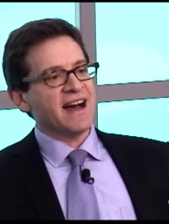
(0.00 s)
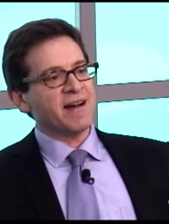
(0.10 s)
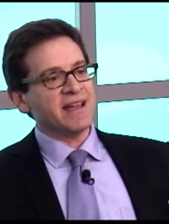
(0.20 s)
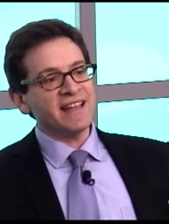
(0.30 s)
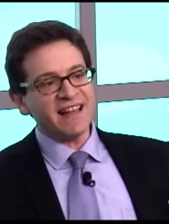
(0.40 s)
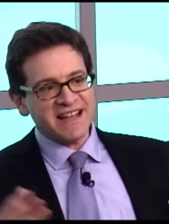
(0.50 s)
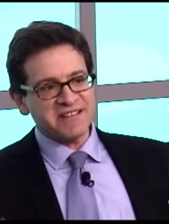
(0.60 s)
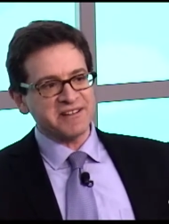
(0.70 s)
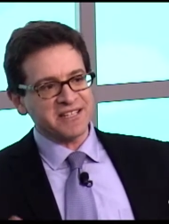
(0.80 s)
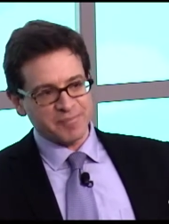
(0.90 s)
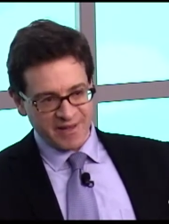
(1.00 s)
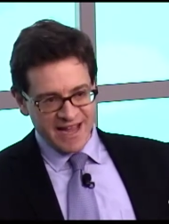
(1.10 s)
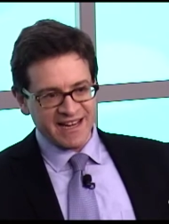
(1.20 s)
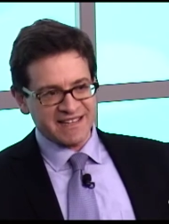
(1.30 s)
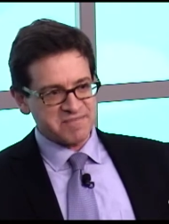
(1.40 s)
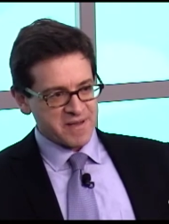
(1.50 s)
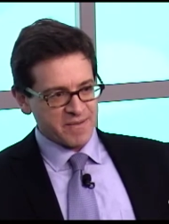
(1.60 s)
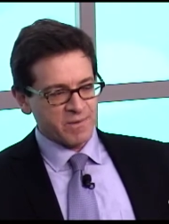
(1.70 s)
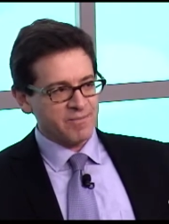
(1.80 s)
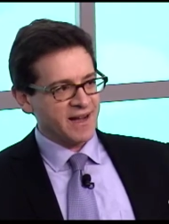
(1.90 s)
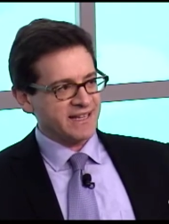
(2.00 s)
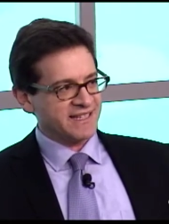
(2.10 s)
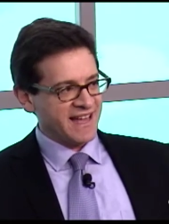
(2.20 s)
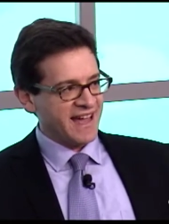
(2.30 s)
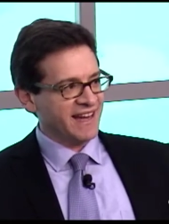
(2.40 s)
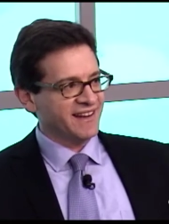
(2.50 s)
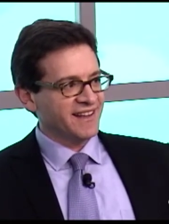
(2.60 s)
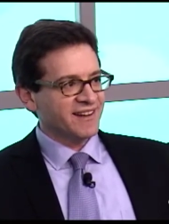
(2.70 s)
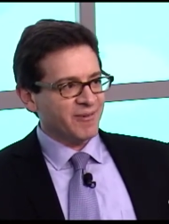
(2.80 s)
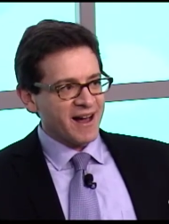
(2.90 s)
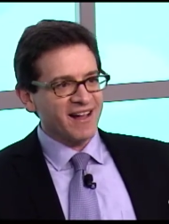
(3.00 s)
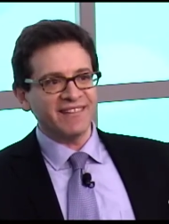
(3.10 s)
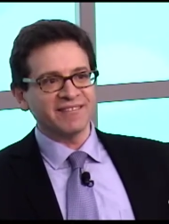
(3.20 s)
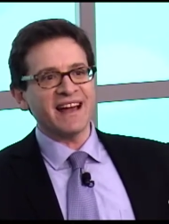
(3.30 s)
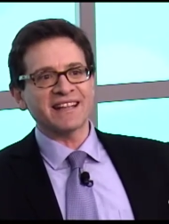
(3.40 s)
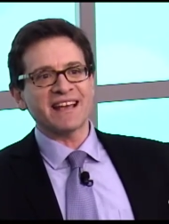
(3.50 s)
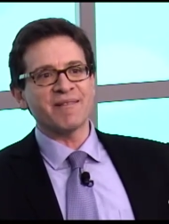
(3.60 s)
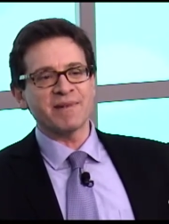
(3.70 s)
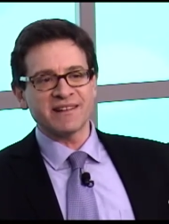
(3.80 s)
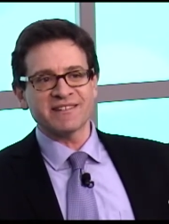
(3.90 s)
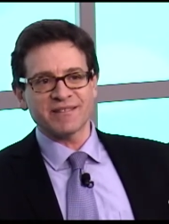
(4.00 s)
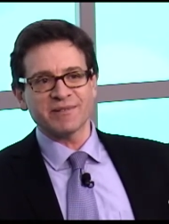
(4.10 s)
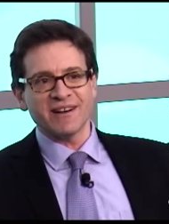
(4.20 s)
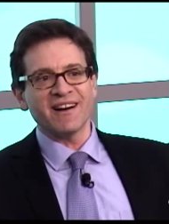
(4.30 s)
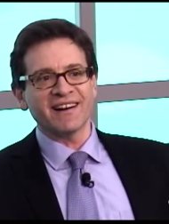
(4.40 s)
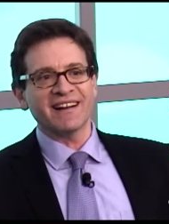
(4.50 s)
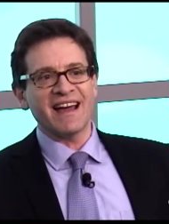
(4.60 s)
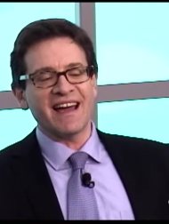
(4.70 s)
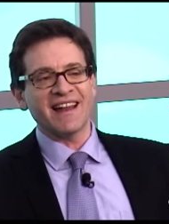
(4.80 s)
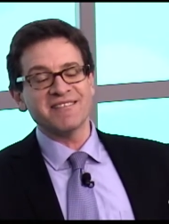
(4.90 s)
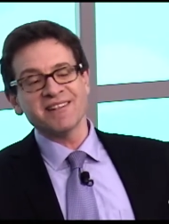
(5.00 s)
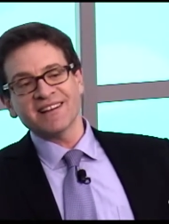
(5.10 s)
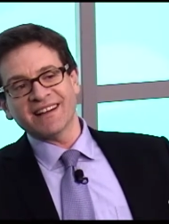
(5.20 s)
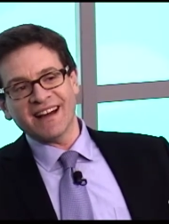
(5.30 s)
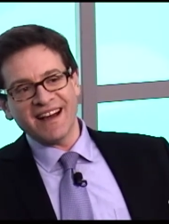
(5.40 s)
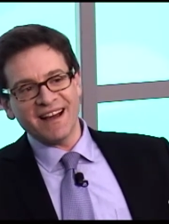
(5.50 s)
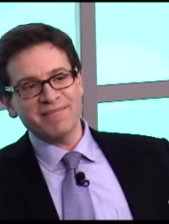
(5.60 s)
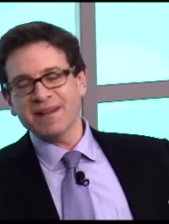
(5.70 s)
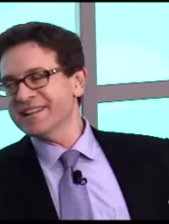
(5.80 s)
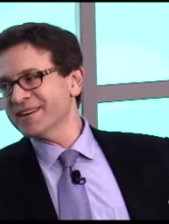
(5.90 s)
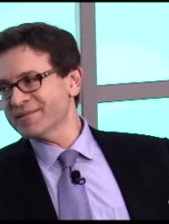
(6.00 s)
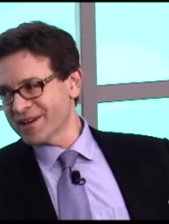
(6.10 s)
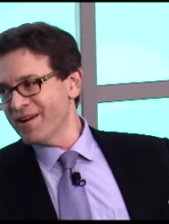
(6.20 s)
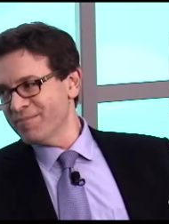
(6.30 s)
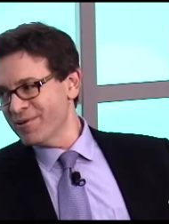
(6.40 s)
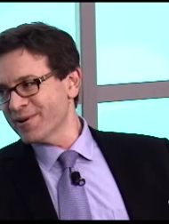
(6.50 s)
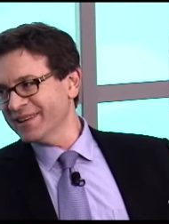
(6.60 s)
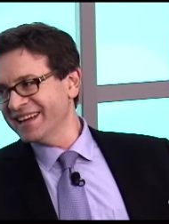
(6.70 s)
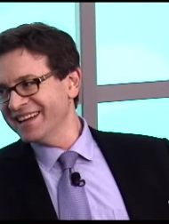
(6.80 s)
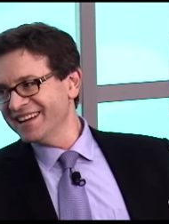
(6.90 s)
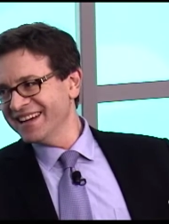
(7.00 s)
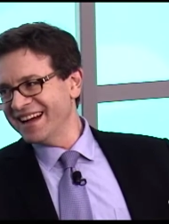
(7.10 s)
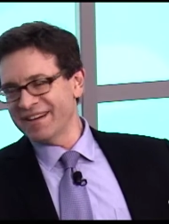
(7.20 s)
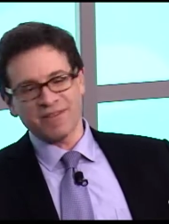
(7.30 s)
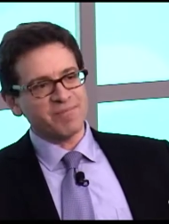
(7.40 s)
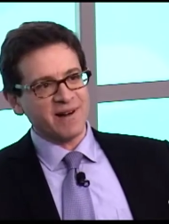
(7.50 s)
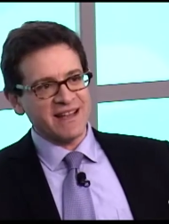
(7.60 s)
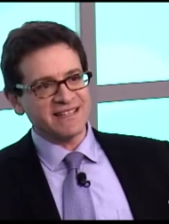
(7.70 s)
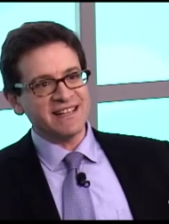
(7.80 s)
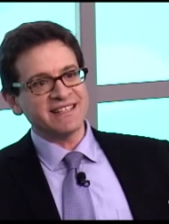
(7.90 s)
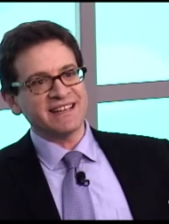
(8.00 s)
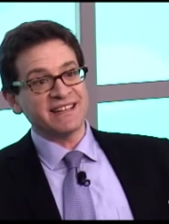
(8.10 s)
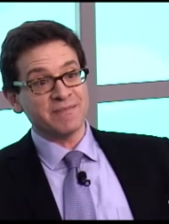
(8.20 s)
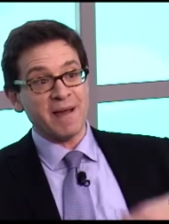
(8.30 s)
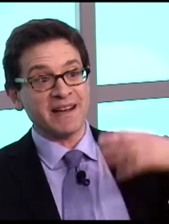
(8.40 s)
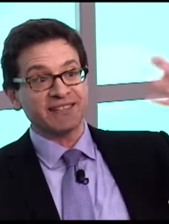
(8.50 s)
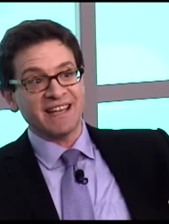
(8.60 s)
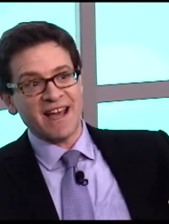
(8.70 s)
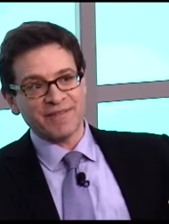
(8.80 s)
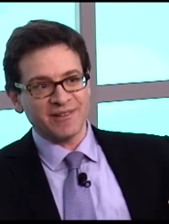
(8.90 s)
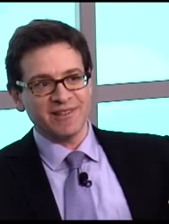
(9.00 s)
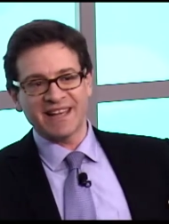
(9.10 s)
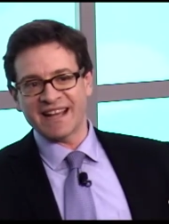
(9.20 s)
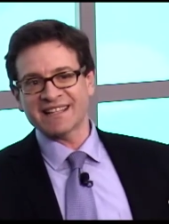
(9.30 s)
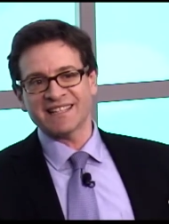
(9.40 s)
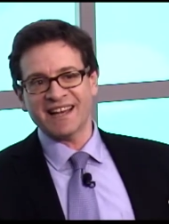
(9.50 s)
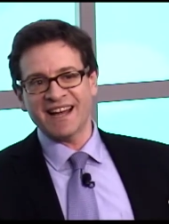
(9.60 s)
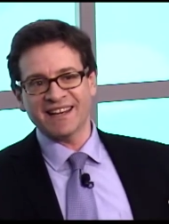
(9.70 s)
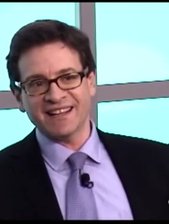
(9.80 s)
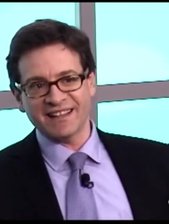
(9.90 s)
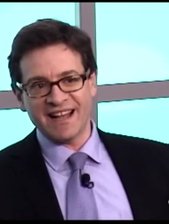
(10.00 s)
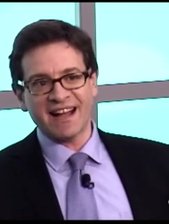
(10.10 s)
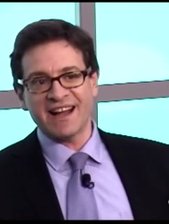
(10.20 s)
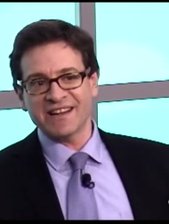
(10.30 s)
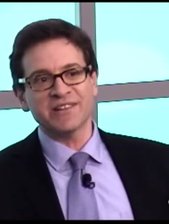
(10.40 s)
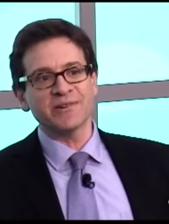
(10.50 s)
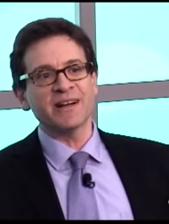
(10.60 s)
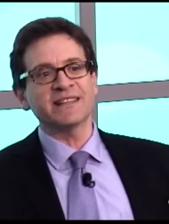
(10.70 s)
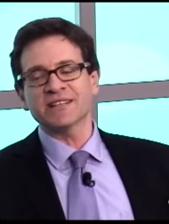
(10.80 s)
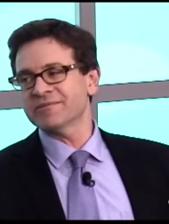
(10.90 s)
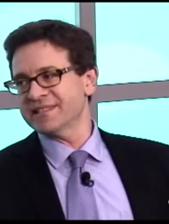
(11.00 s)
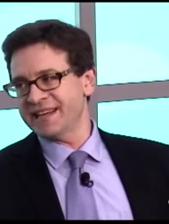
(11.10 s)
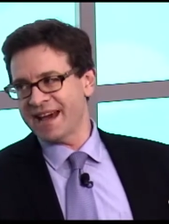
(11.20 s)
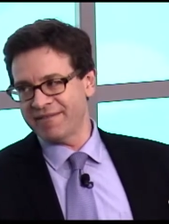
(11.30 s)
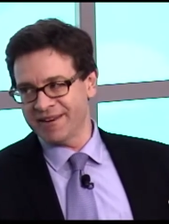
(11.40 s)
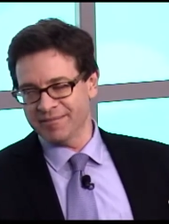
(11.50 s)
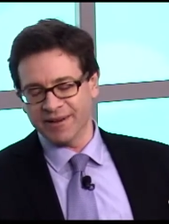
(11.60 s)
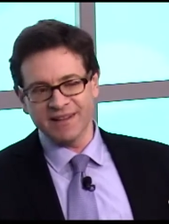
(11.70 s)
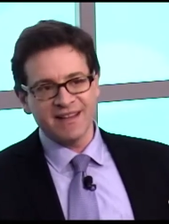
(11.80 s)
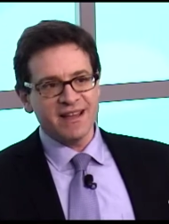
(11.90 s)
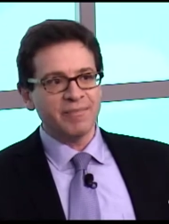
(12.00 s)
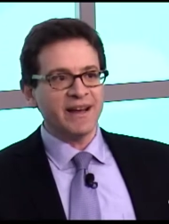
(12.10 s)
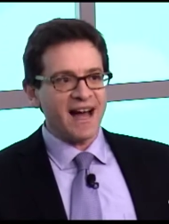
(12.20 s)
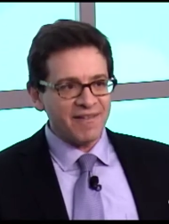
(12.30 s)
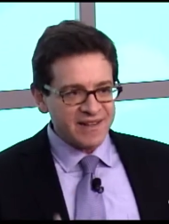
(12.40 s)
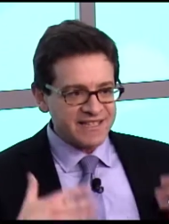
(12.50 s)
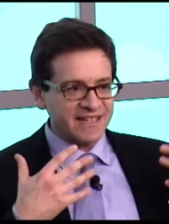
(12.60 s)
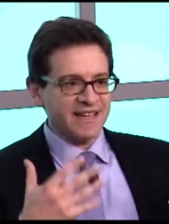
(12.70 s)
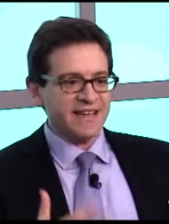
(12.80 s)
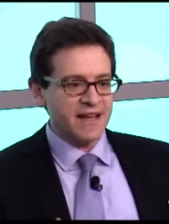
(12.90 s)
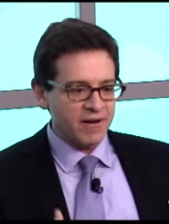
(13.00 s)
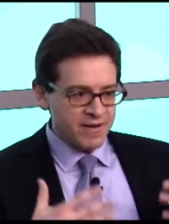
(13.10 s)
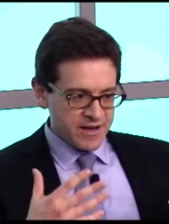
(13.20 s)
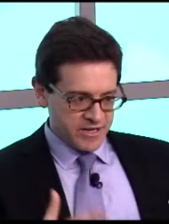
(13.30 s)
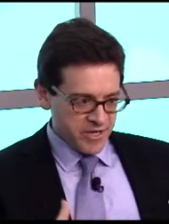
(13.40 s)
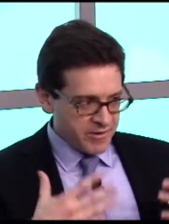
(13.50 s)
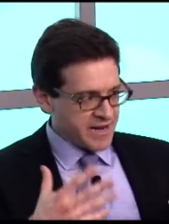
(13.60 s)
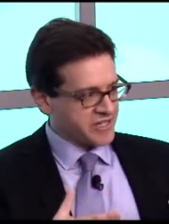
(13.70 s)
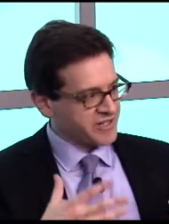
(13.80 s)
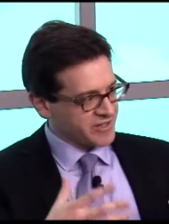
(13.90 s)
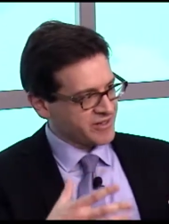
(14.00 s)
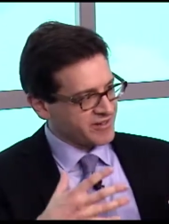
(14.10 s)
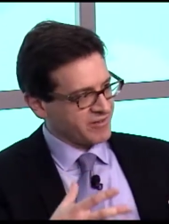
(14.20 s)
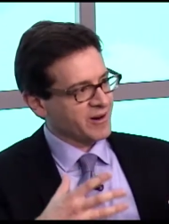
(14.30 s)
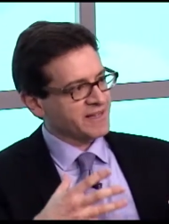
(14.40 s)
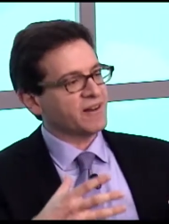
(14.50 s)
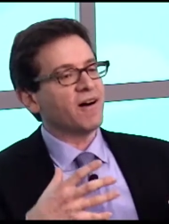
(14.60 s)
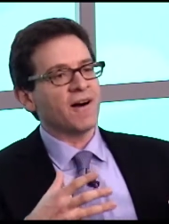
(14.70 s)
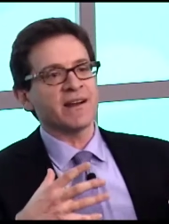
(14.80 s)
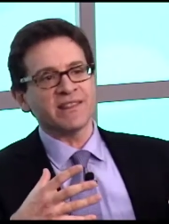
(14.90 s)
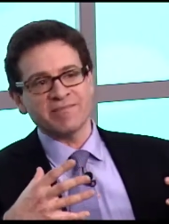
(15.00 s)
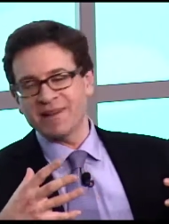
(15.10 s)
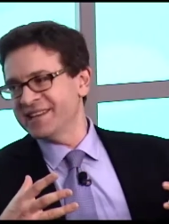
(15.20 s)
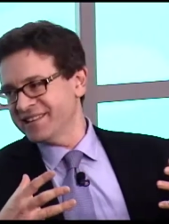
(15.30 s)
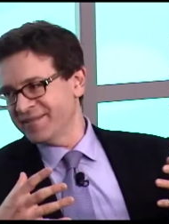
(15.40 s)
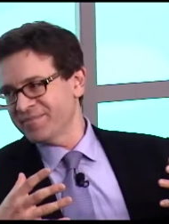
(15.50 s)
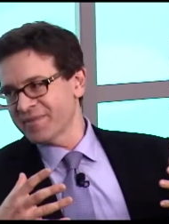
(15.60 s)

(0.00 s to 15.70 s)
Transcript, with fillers: He liked to explain it to people by saying, well, that's how midterms are, and midterms go poorly for presidents, and especially after a landslide like I enjoyed, this was inevitable. But obviously, you know, two issues were at the heart of the midterm.